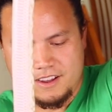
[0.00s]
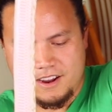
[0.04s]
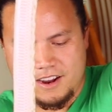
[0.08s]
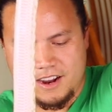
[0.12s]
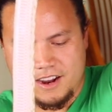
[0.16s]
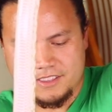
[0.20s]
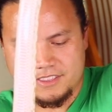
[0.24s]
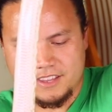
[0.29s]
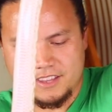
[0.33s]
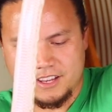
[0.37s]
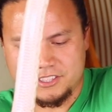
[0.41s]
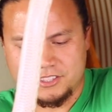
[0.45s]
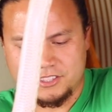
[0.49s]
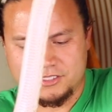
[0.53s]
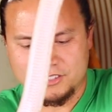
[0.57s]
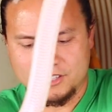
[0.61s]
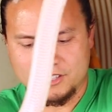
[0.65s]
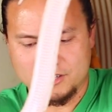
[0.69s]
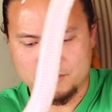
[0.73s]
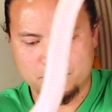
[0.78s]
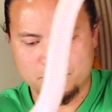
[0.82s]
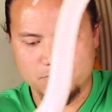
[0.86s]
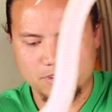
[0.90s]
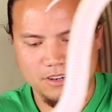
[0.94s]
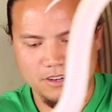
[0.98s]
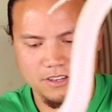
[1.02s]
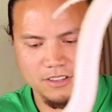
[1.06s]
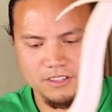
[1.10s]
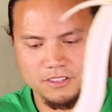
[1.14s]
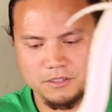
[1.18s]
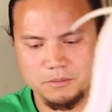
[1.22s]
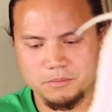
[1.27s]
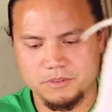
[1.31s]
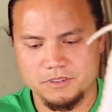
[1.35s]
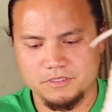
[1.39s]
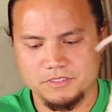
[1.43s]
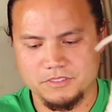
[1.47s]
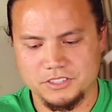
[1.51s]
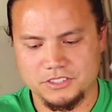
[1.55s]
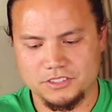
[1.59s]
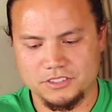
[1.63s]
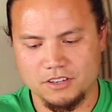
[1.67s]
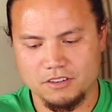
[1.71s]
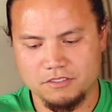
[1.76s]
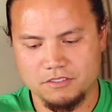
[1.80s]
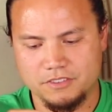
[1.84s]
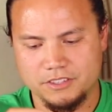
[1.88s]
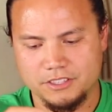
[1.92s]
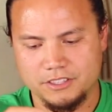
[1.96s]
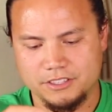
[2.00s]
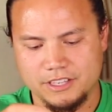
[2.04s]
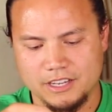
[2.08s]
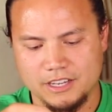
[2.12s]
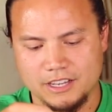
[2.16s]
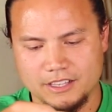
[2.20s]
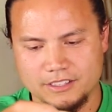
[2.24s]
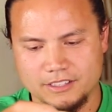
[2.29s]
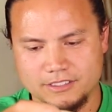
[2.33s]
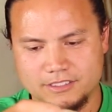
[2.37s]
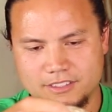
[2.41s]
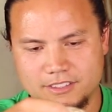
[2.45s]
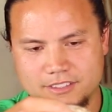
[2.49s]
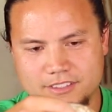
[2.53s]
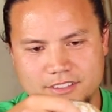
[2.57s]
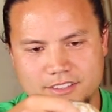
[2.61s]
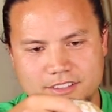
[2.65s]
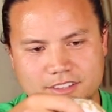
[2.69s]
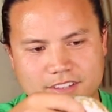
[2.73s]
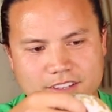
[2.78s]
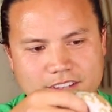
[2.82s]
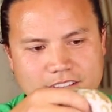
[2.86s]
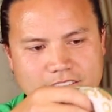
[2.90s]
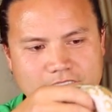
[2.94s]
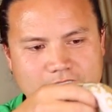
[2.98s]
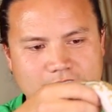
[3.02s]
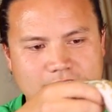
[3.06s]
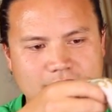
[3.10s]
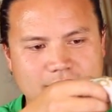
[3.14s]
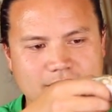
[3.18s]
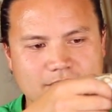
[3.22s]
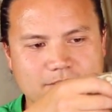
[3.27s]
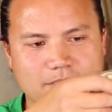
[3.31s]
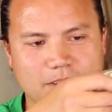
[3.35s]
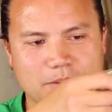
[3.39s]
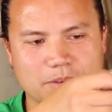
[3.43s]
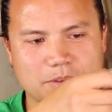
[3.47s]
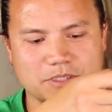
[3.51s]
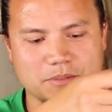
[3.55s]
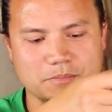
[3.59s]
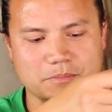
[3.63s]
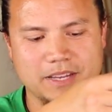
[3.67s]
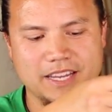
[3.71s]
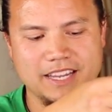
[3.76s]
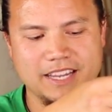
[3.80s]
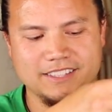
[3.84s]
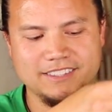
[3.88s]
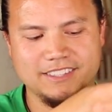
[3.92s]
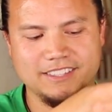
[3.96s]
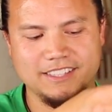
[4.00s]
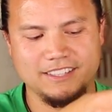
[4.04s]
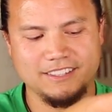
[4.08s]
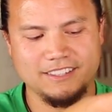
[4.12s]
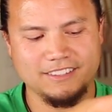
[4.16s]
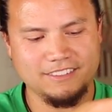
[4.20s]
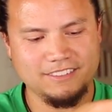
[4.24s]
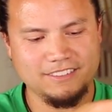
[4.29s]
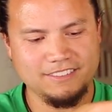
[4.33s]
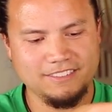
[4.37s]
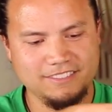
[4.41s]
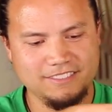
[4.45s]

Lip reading: I thought she was gonna put on a little bit of a show for you guys. Maybe some hissing.